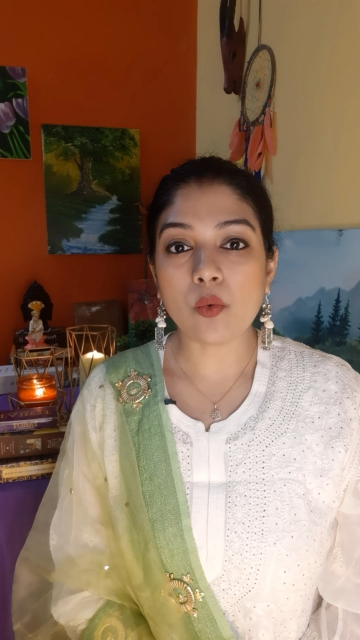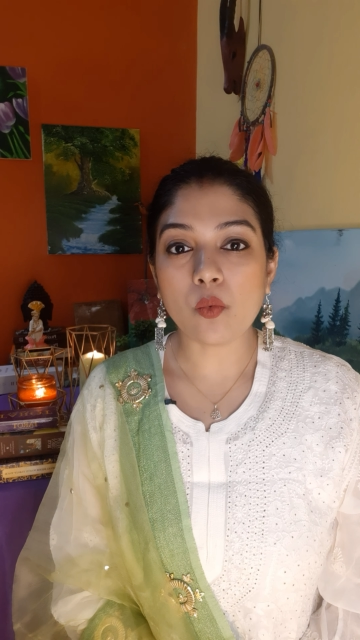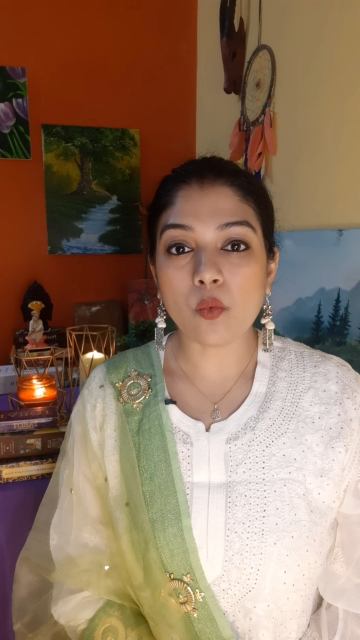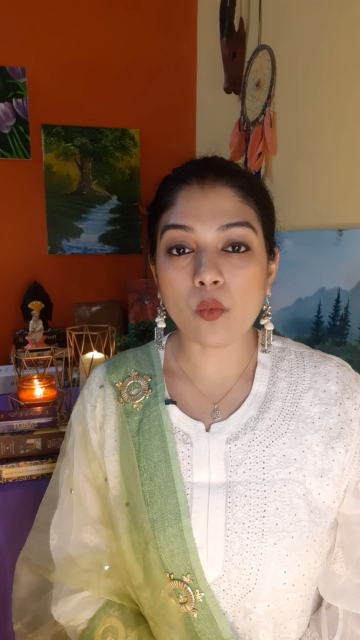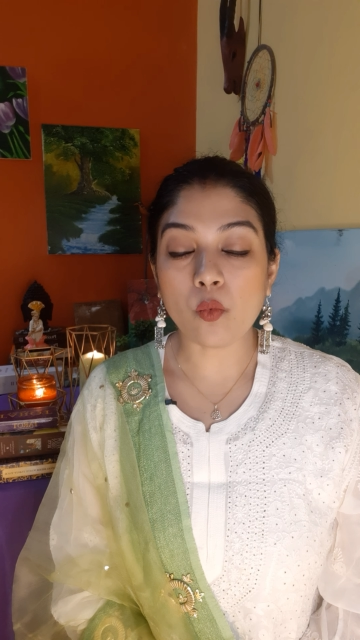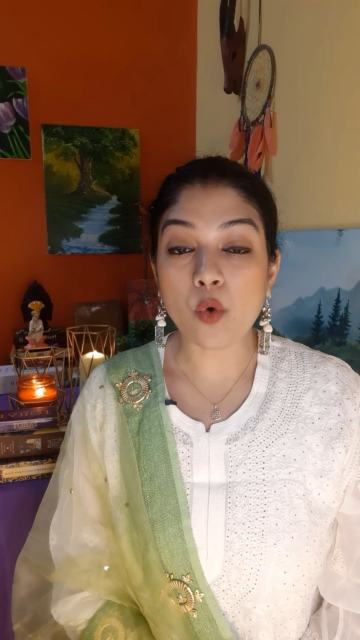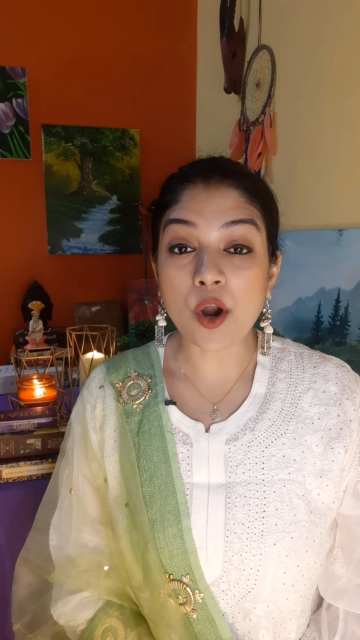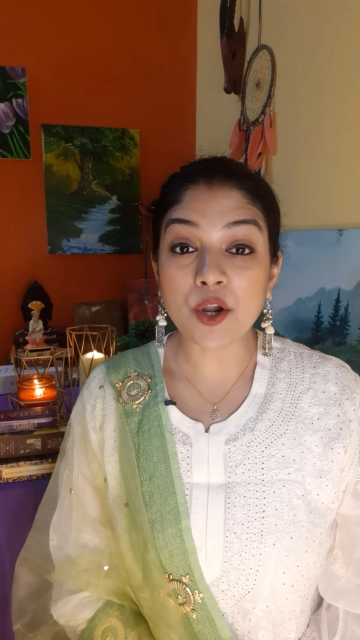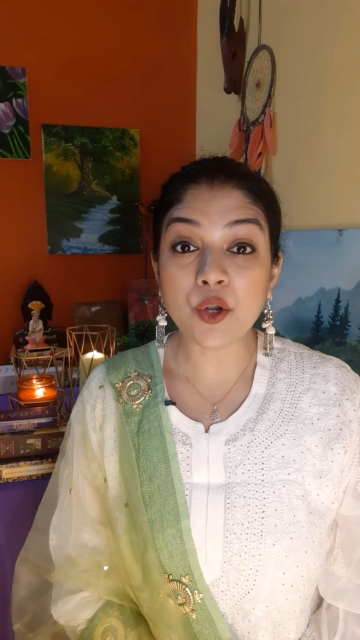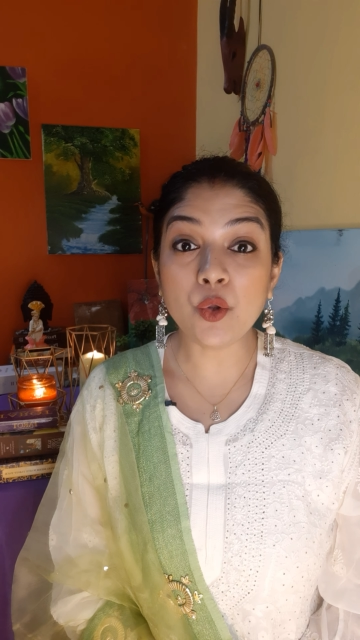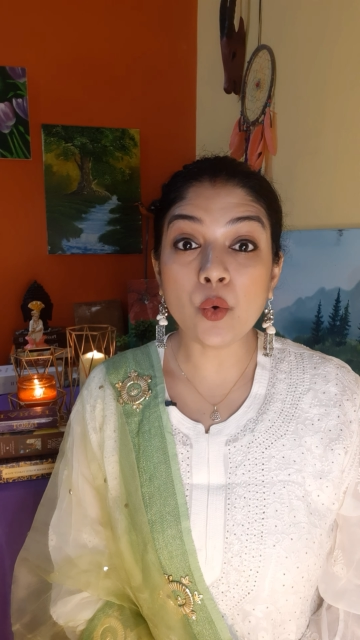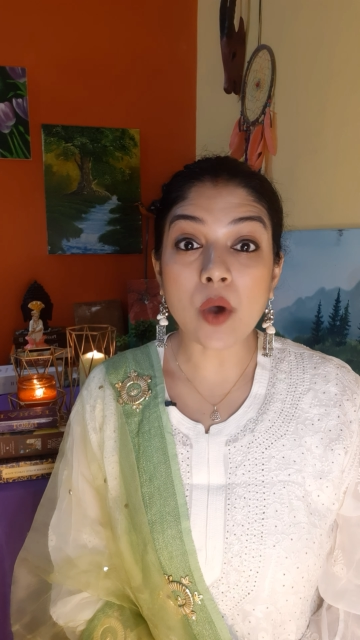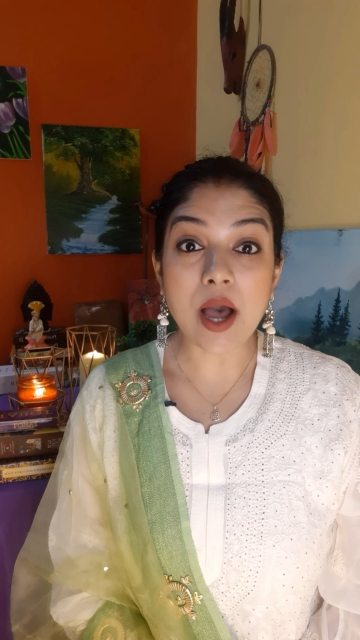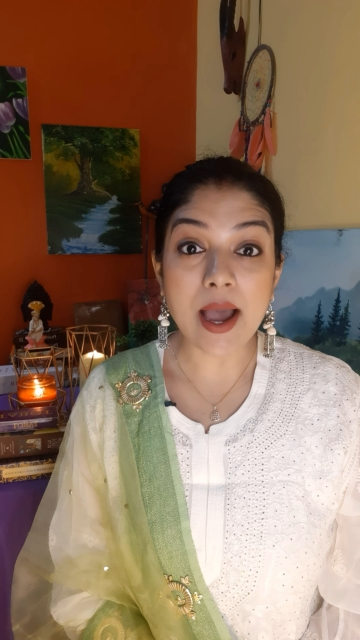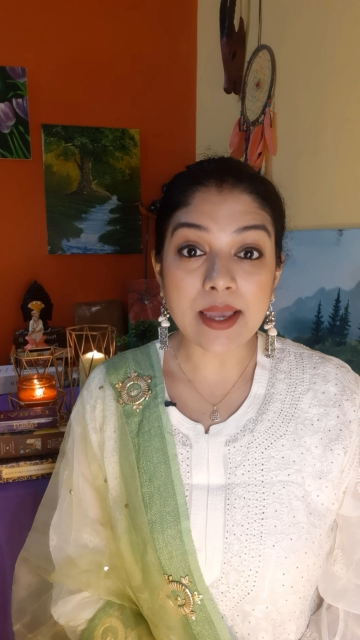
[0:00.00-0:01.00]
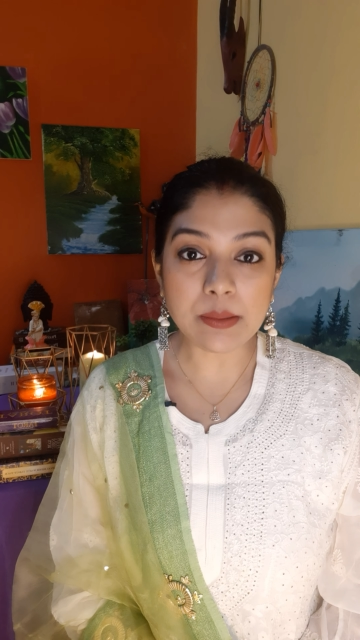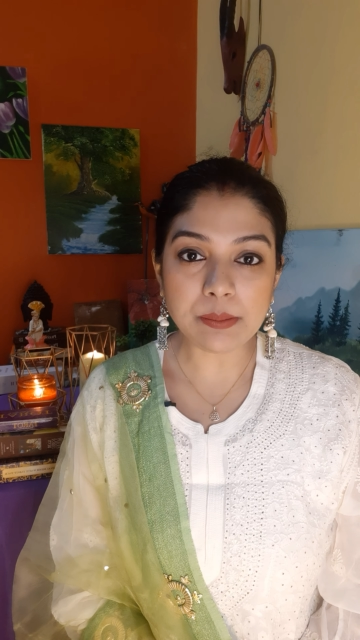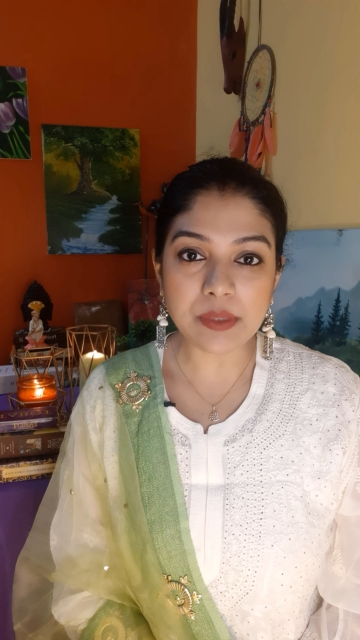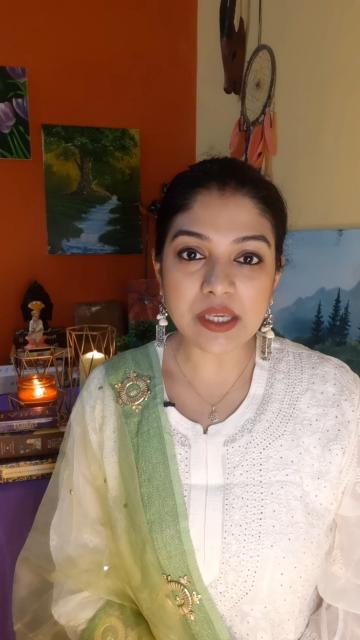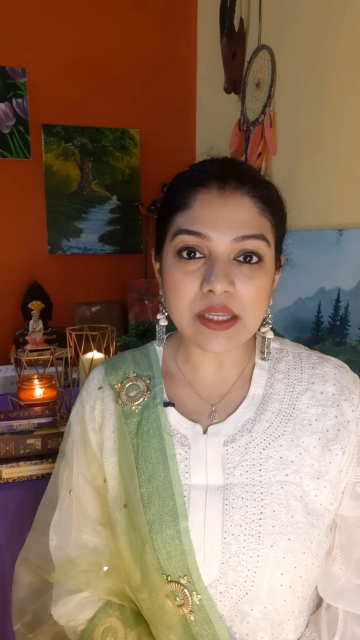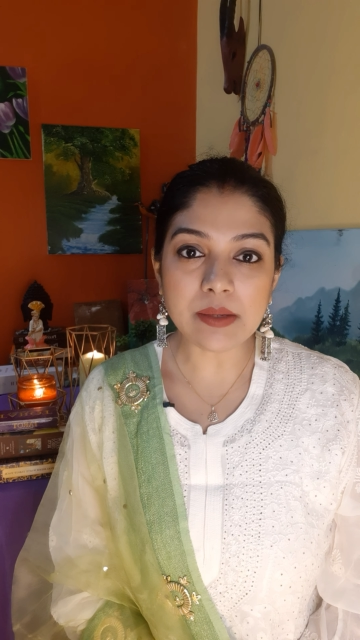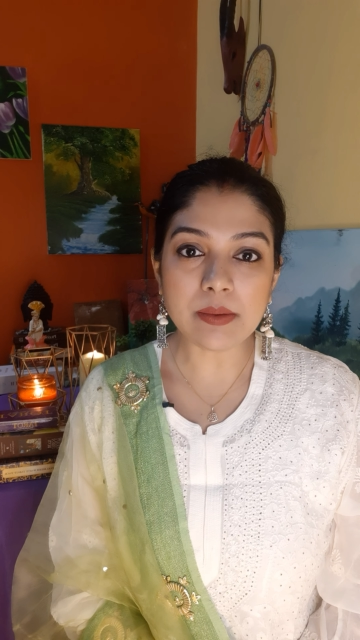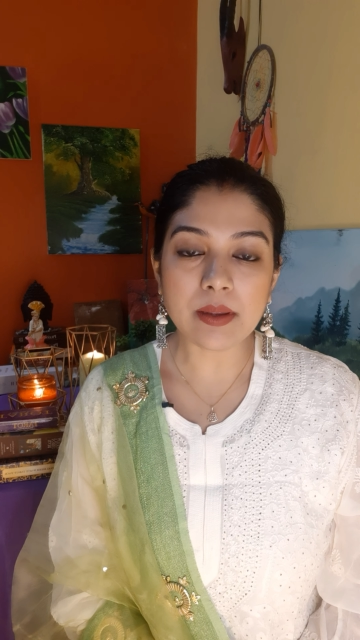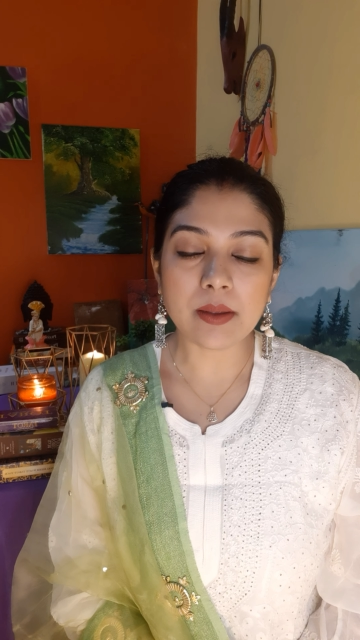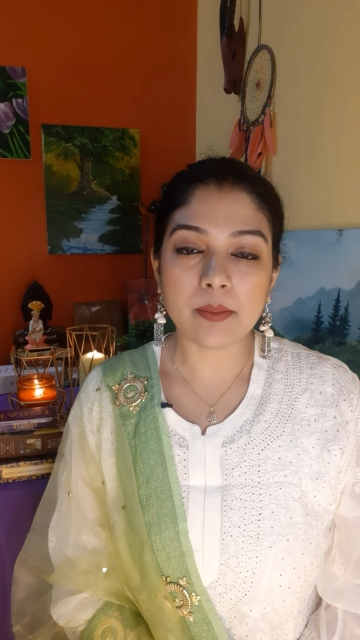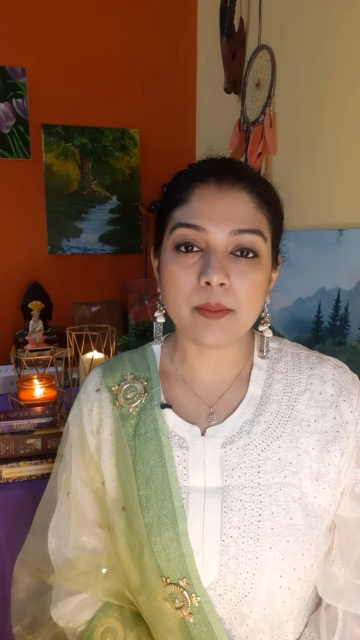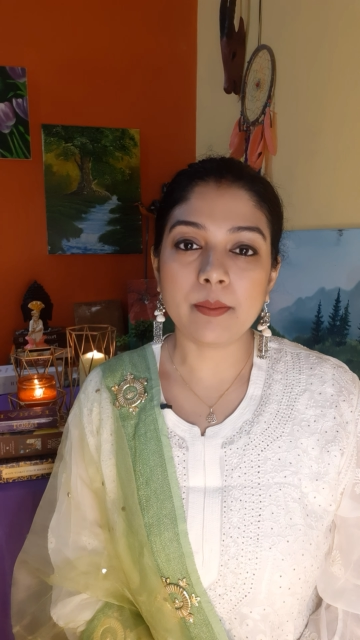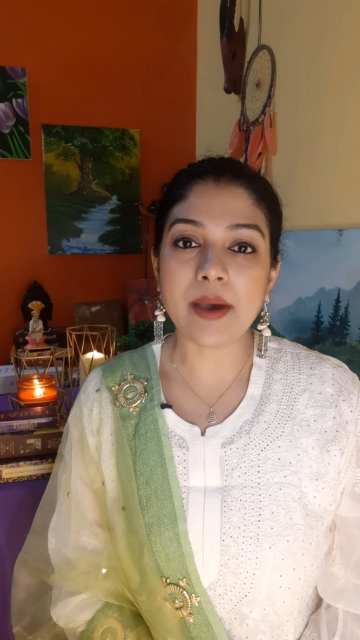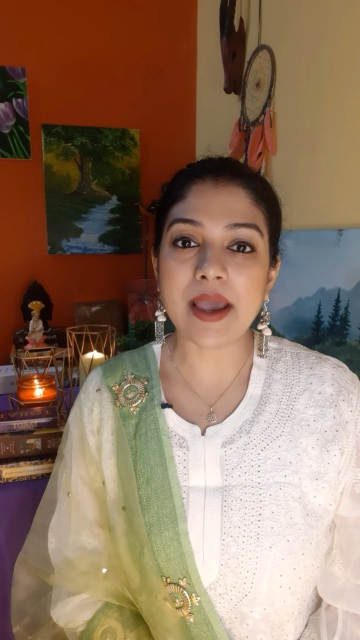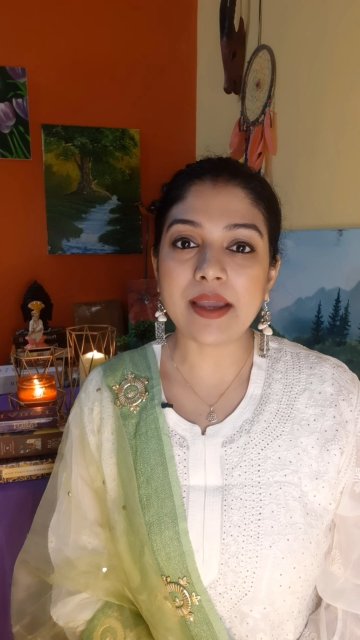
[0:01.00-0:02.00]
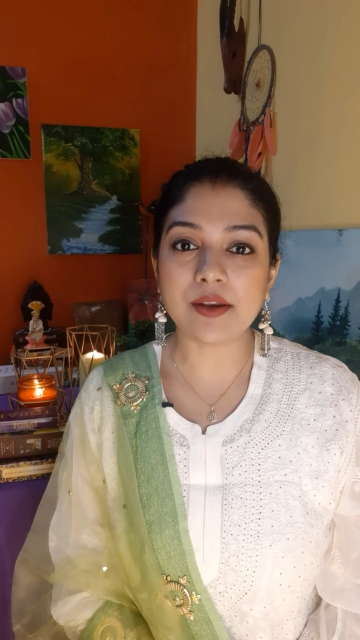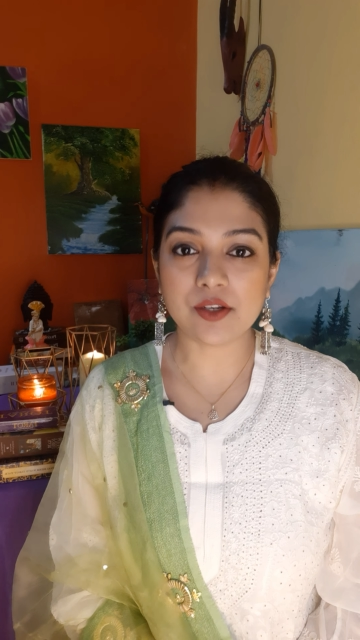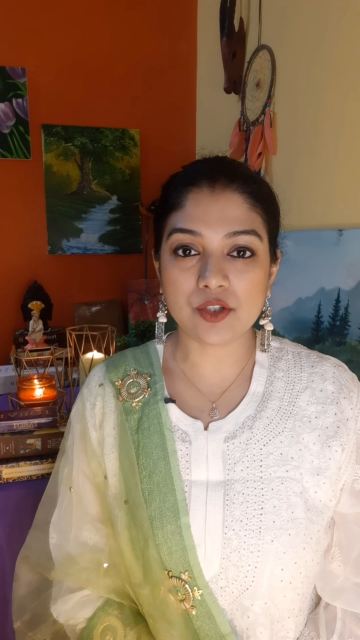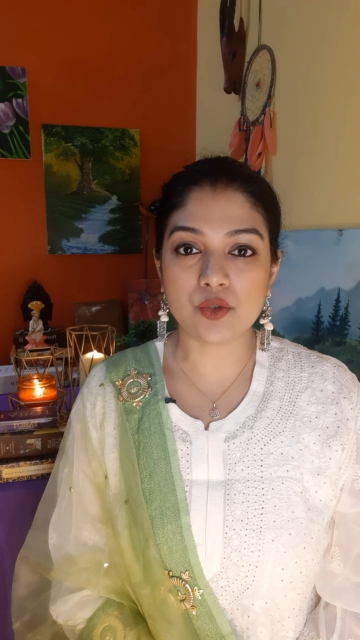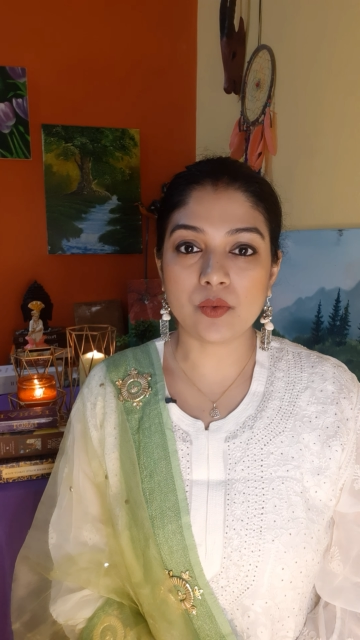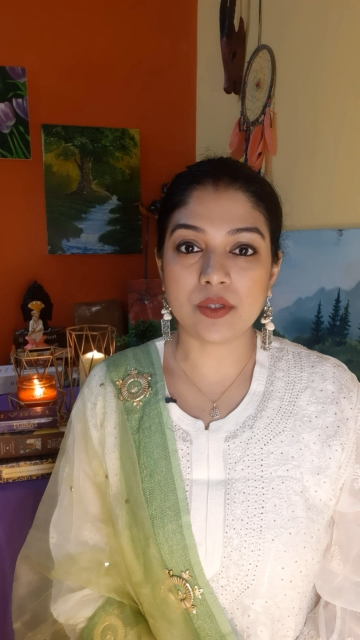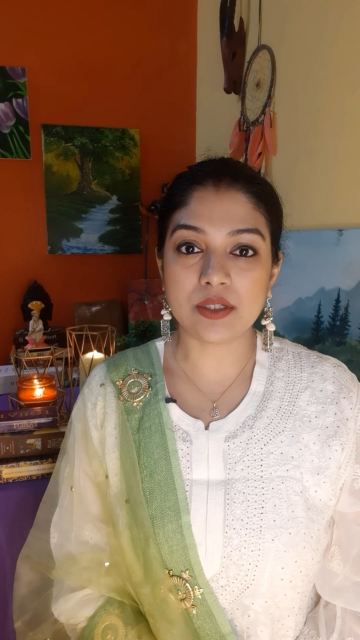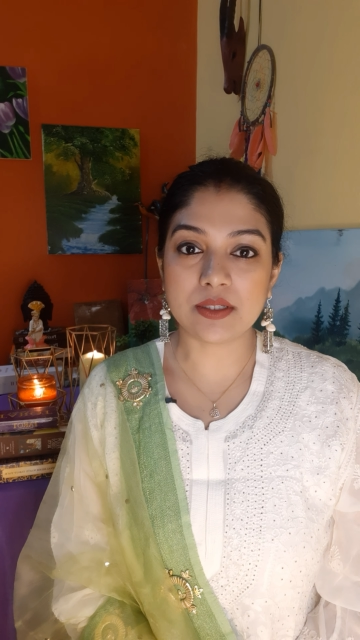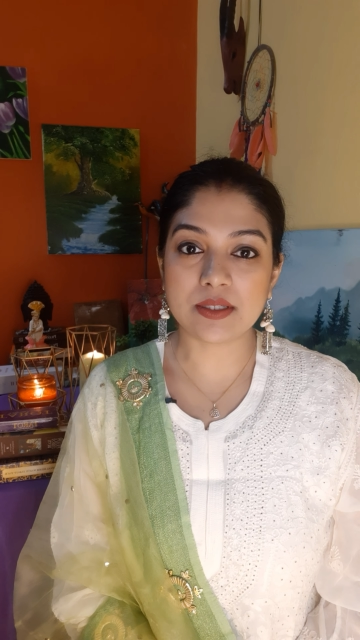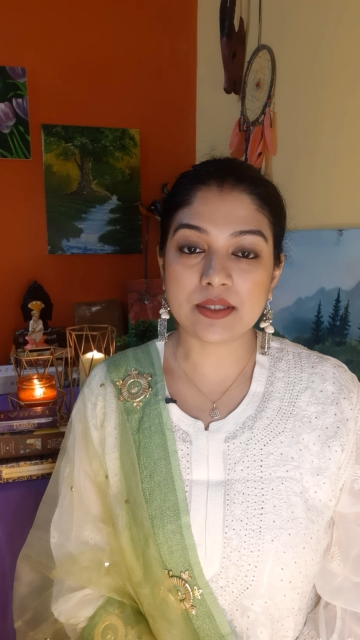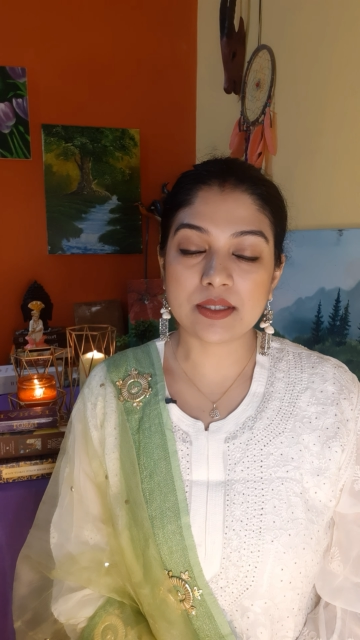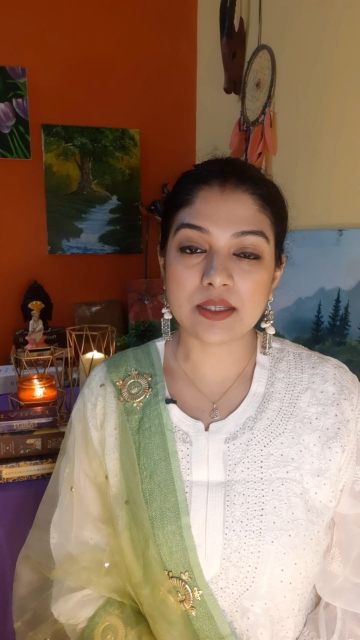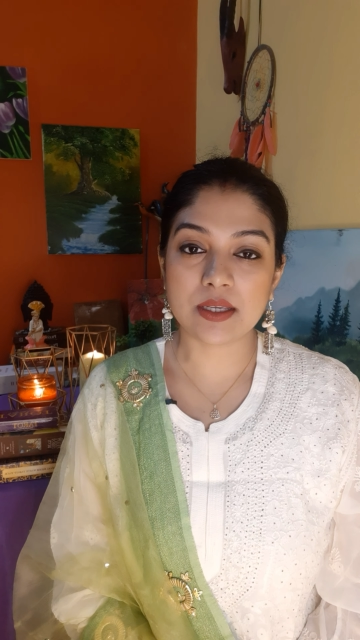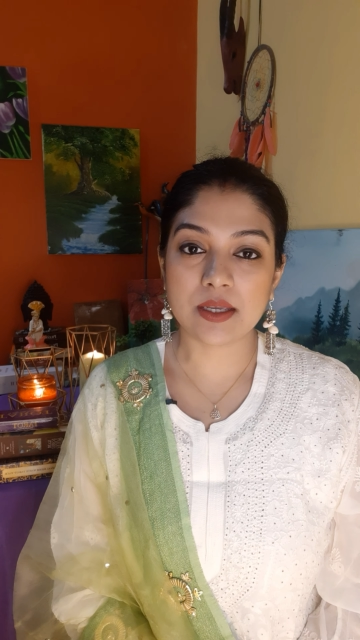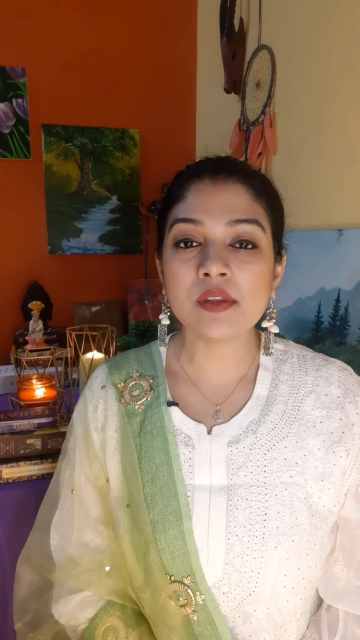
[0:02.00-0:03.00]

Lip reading: what do I mean by rituals.